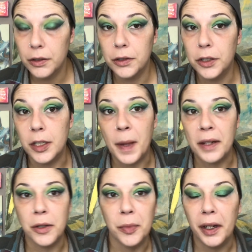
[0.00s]
she
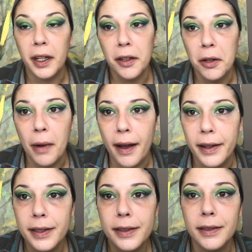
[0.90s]
spends her money
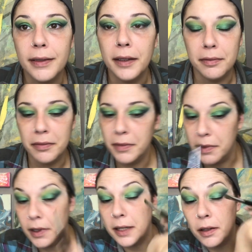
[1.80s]
otherwise and
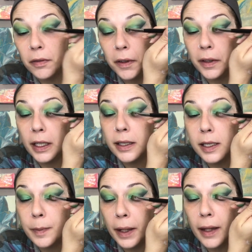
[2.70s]
doesn't feel the need to
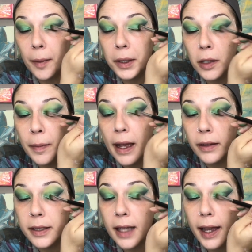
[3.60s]
spend that much on
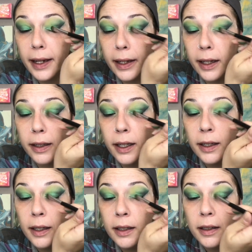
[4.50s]
palettes. I get it.
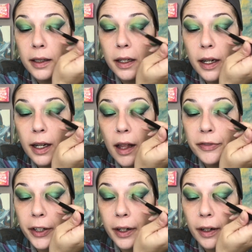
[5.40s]
Love
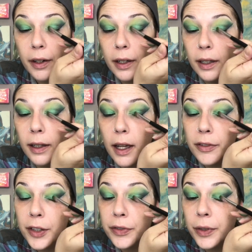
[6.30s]
her. Love
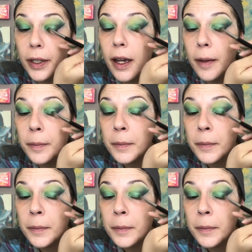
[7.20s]
her for it.